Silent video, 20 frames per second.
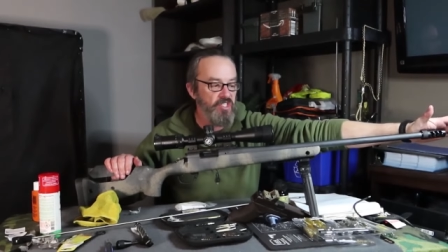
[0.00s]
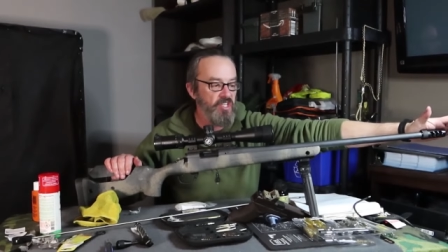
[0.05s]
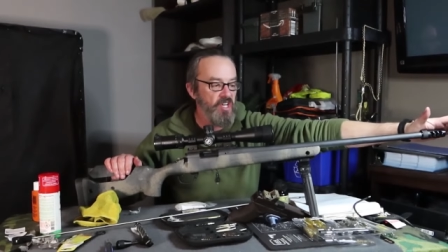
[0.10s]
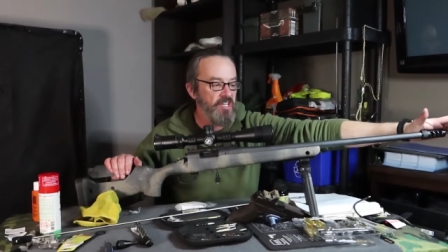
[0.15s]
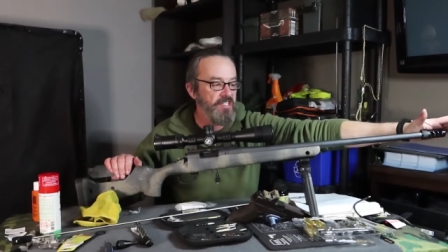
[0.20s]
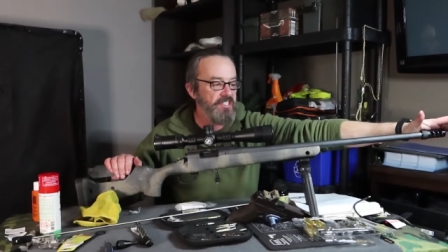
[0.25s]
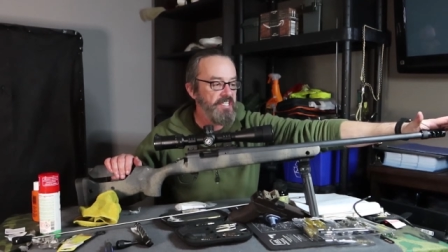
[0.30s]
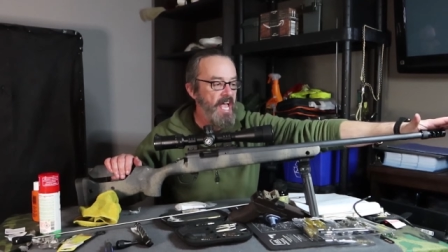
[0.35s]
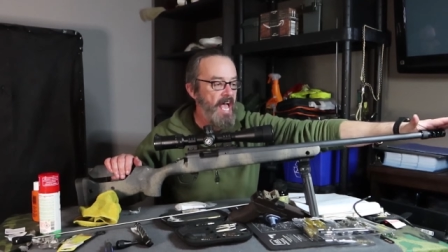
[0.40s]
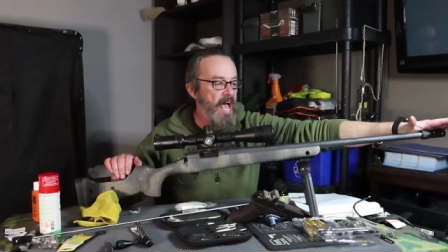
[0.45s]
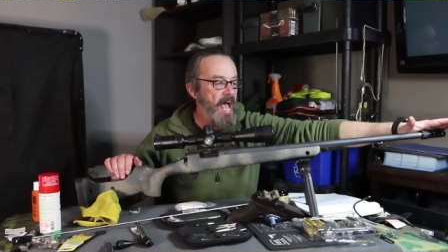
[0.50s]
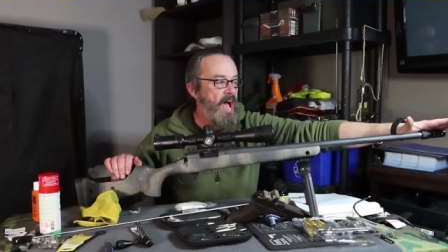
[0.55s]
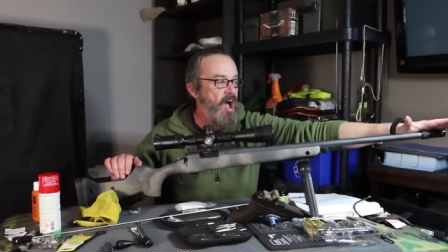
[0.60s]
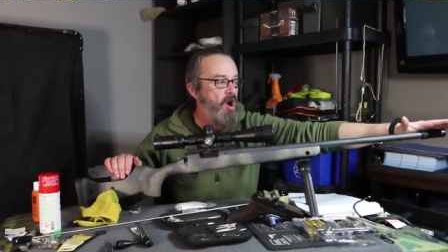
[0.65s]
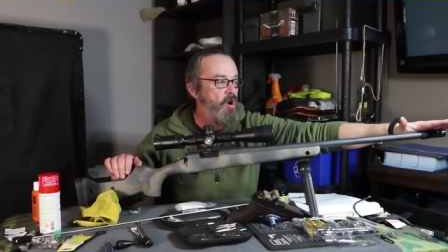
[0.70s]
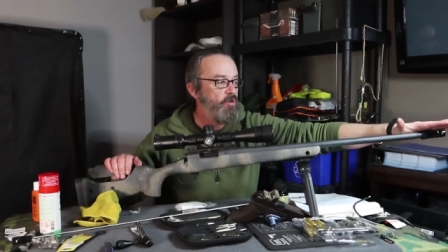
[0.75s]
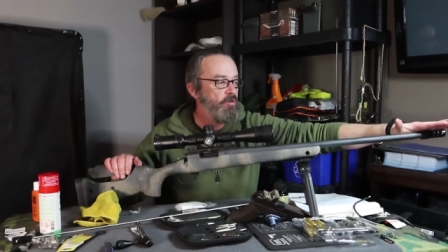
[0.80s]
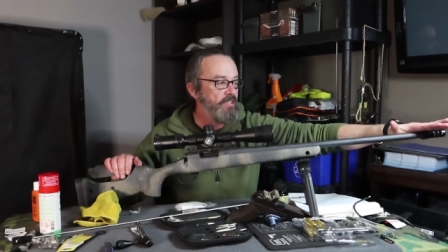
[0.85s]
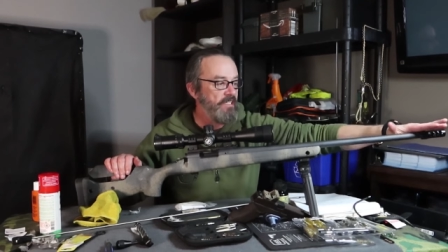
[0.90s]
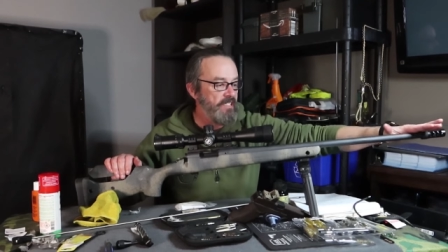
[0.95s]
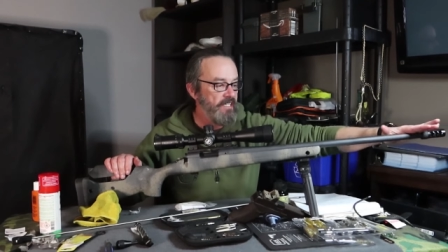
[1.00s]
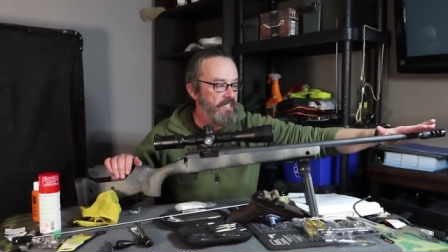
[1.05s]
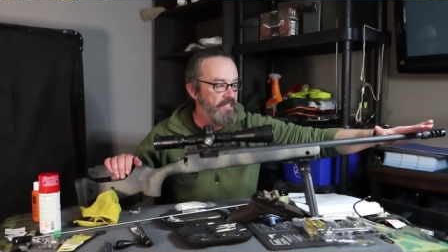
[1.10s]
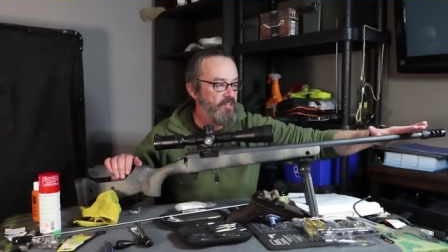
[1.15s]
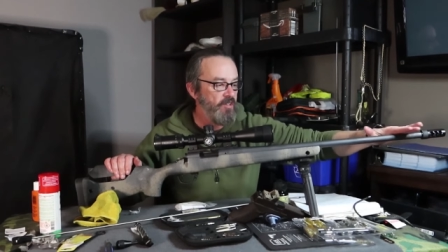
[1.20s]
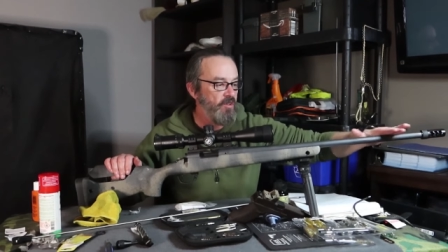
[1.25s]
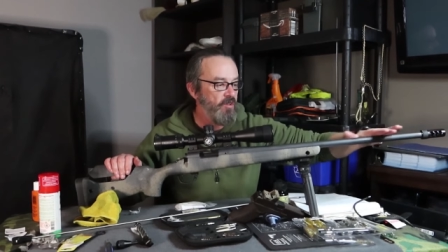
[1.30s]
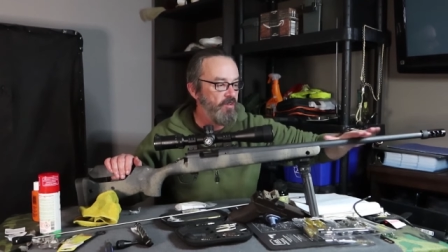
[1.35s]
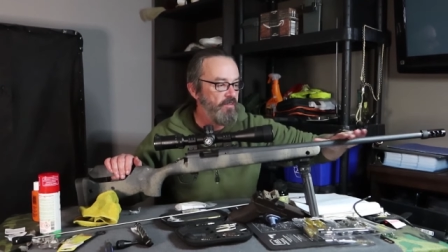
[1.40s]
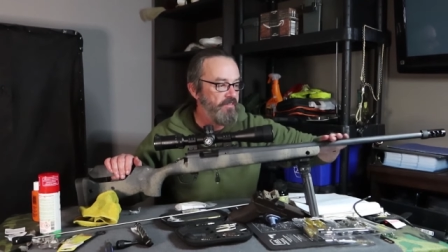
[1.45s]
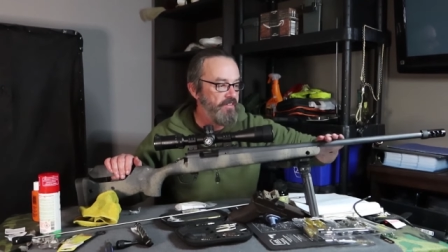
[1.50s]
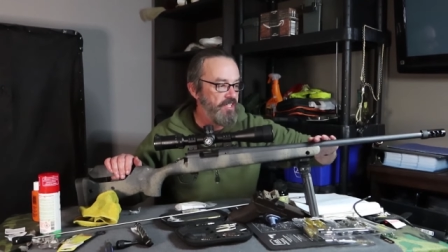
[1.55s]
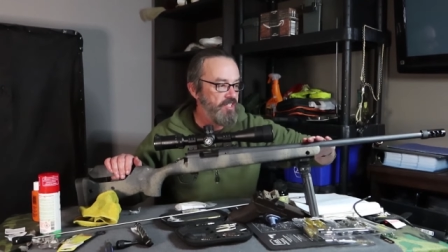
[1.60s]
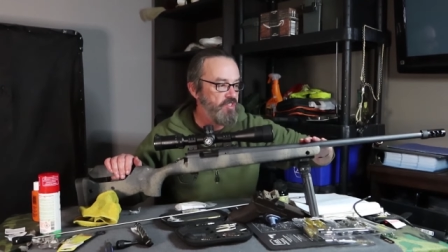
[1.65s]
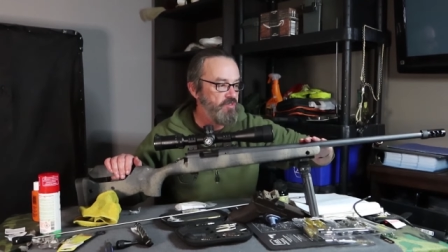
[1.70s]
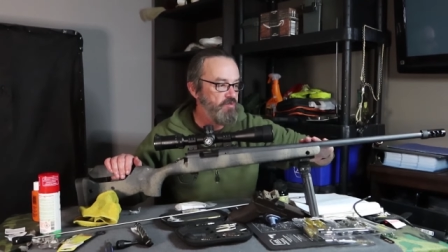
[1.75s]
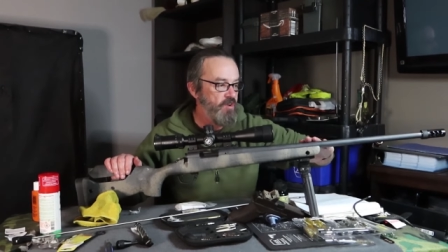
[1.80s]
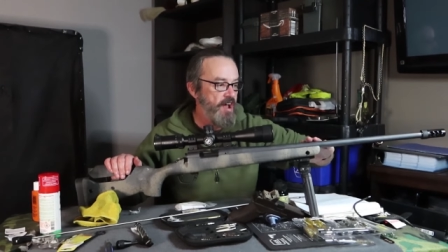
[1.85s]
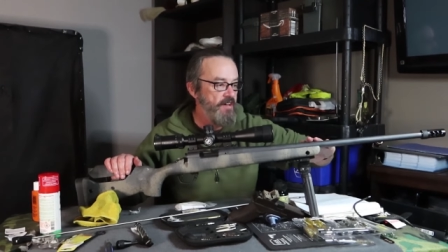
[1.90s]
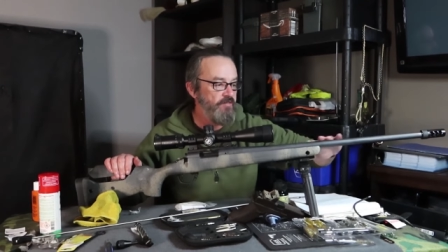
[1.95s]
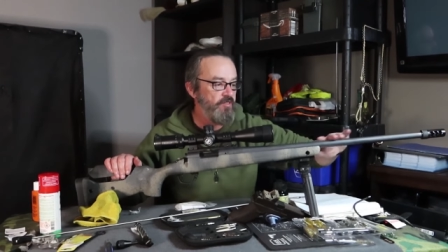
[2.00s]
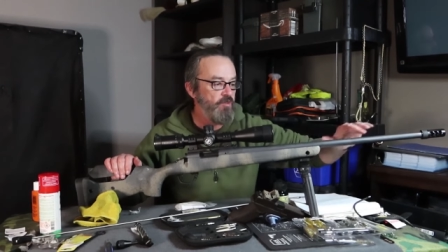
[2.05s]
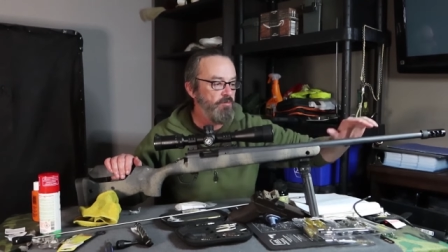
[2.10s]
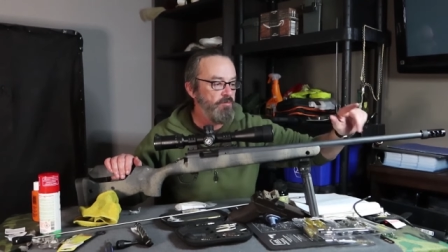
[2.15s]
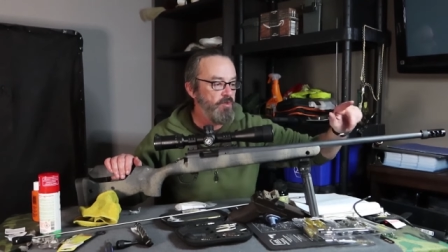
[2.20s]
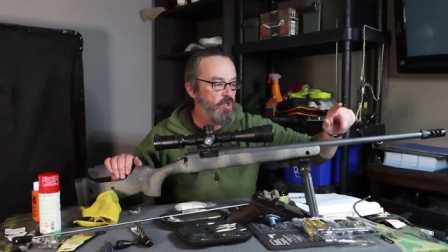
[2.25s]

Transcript: just how little this rifle